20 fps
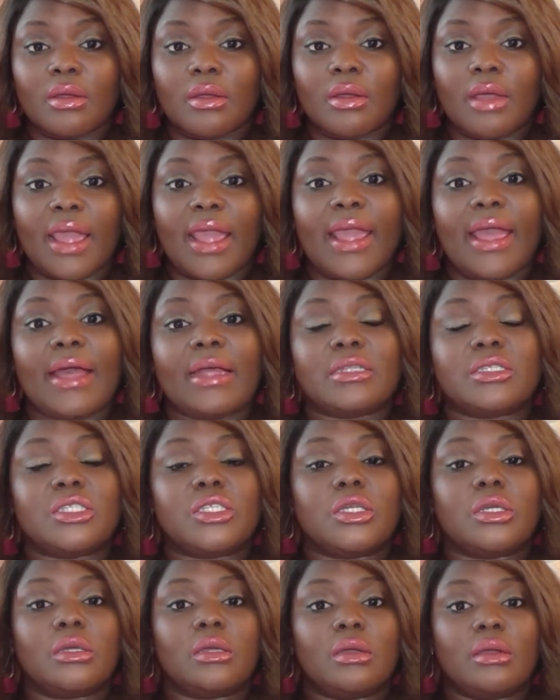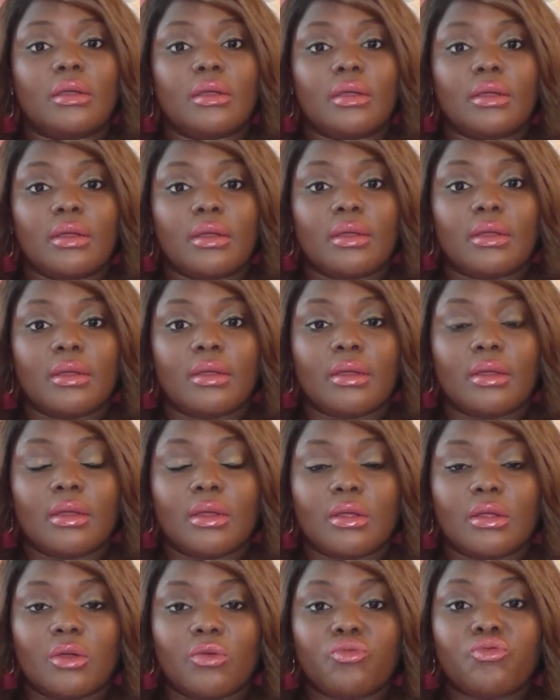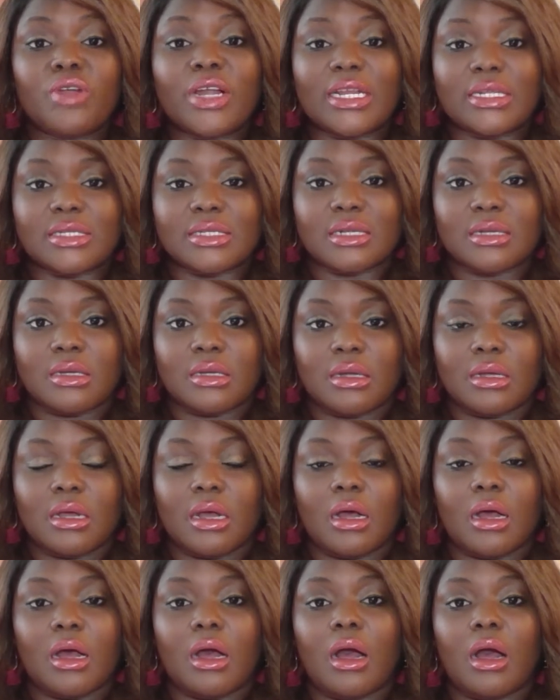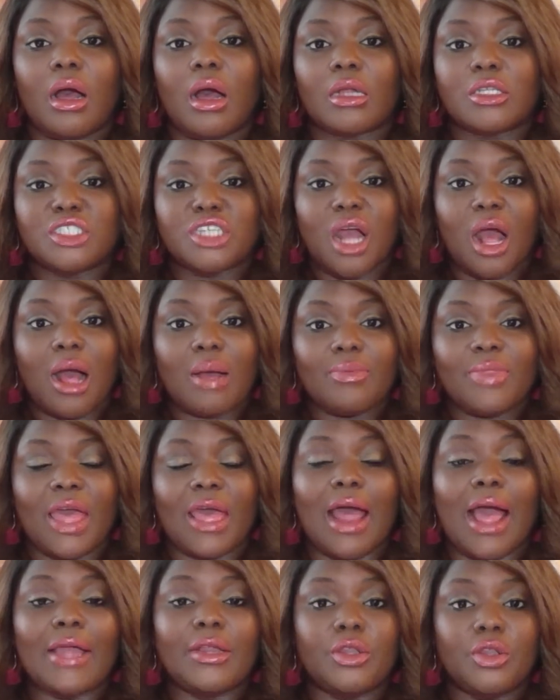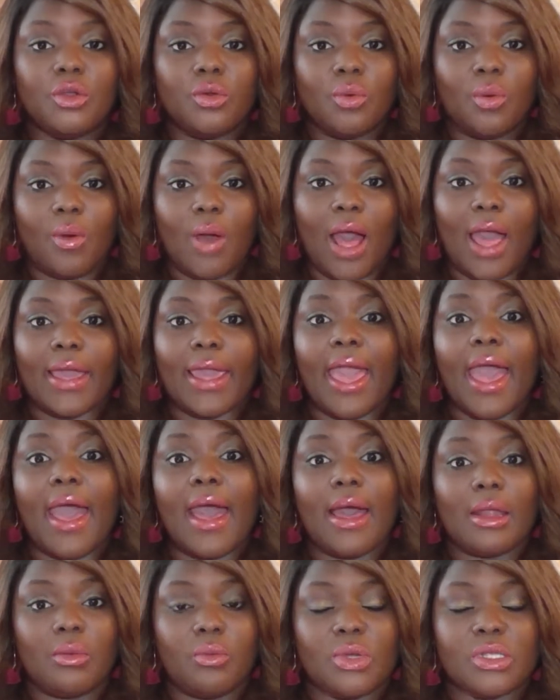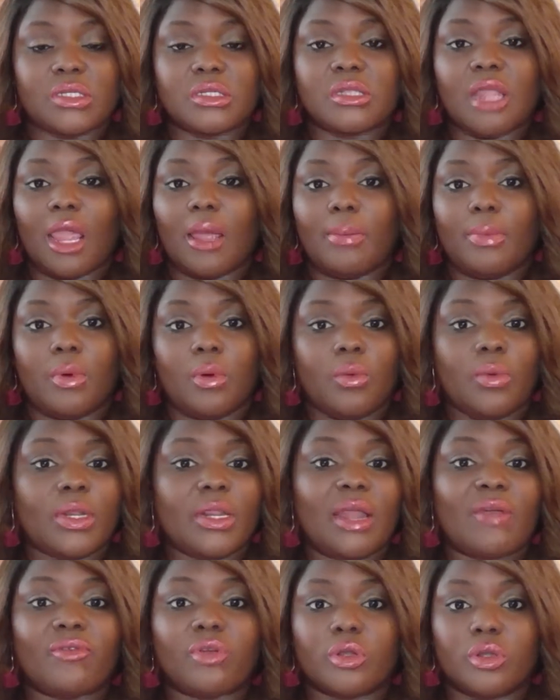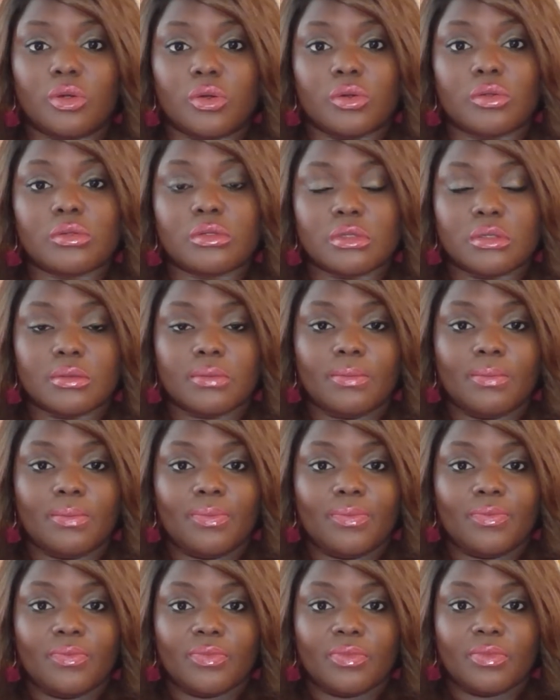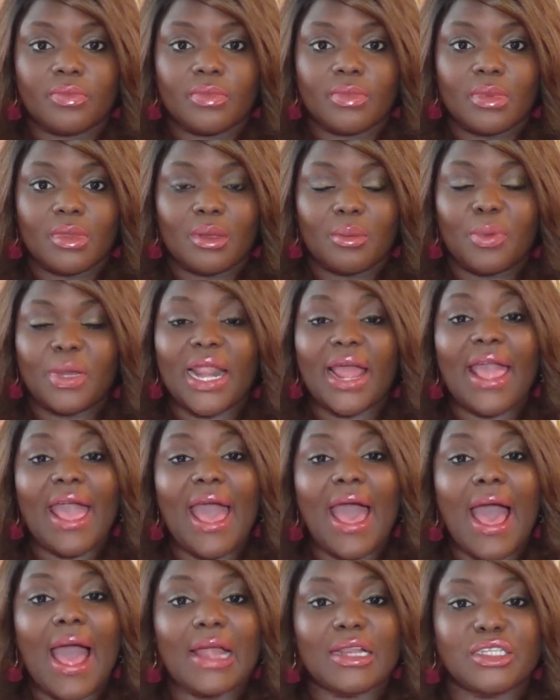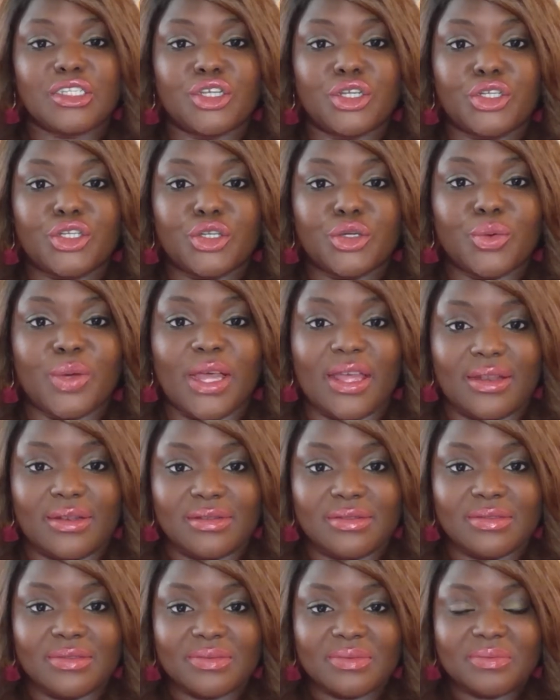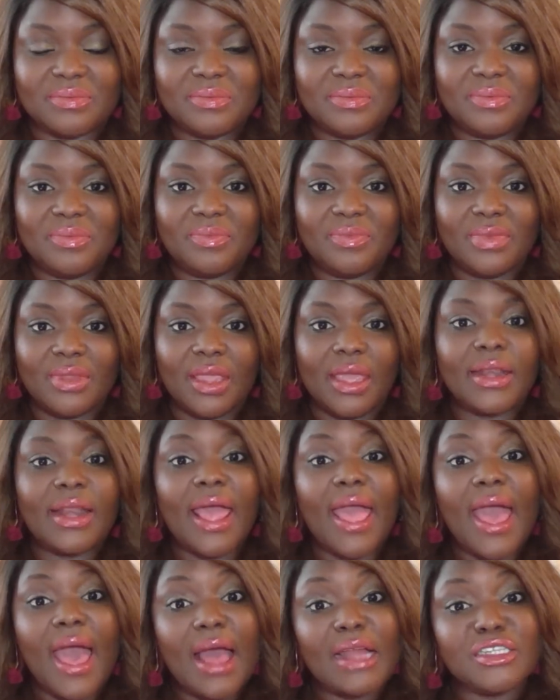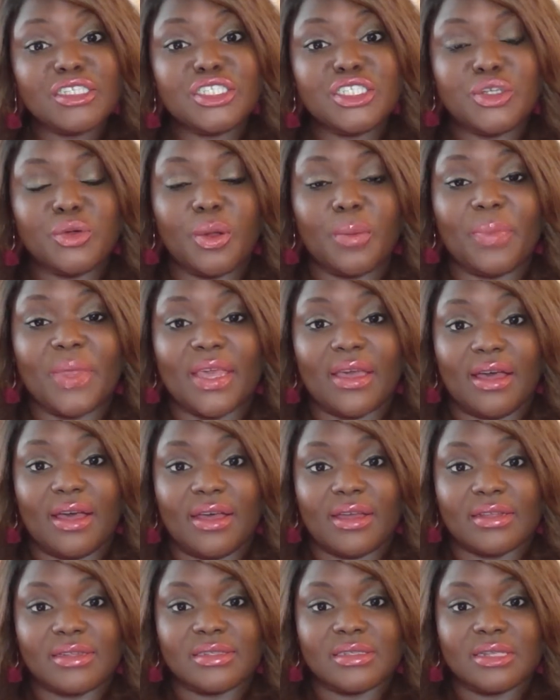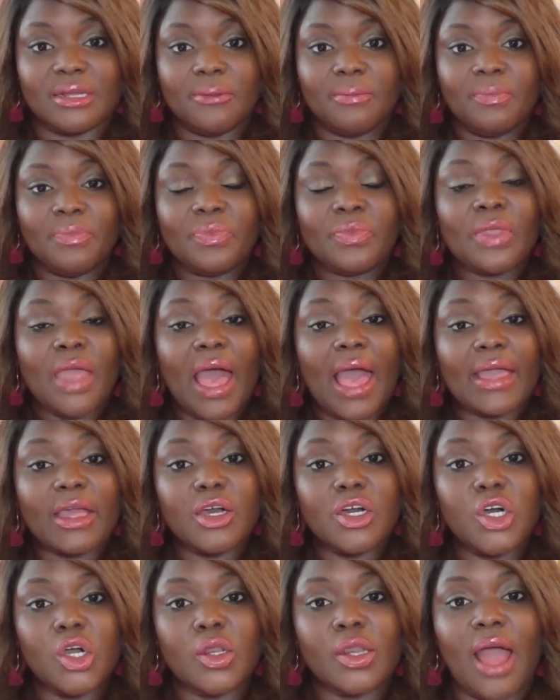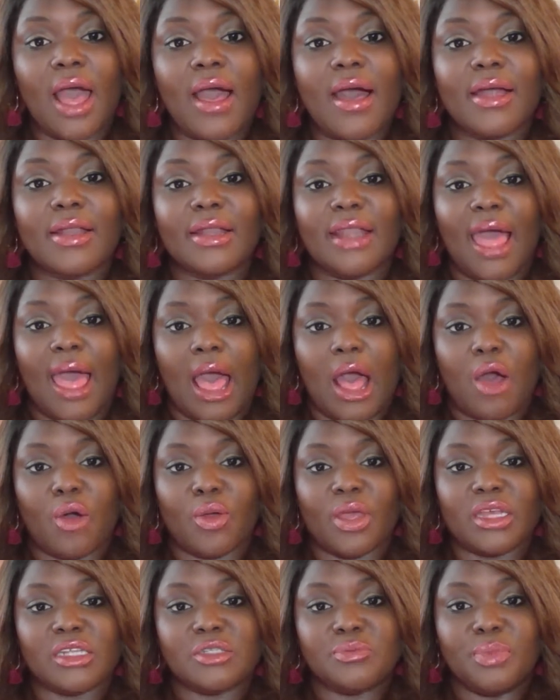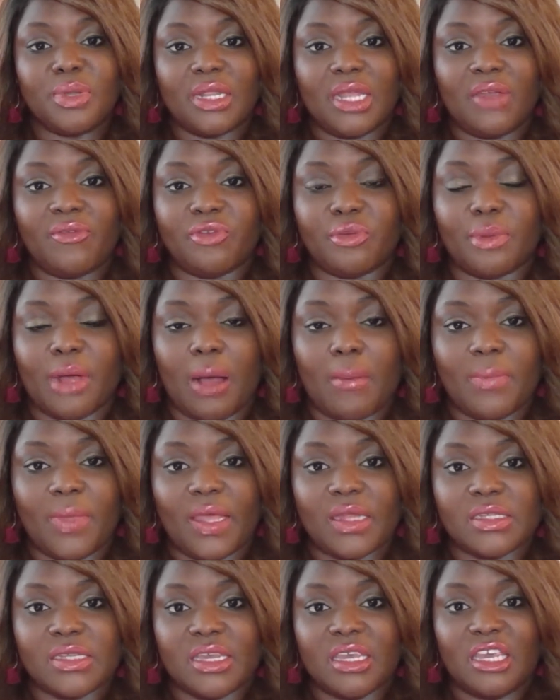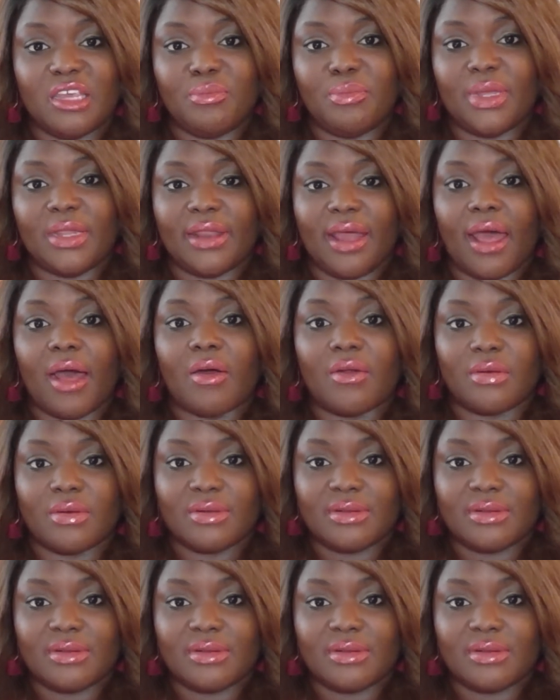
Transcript: and risk a job that I knew I had, was stable, would never lose. But I had to do it. And I had to do it because I could not allow his belief about me to keep me down.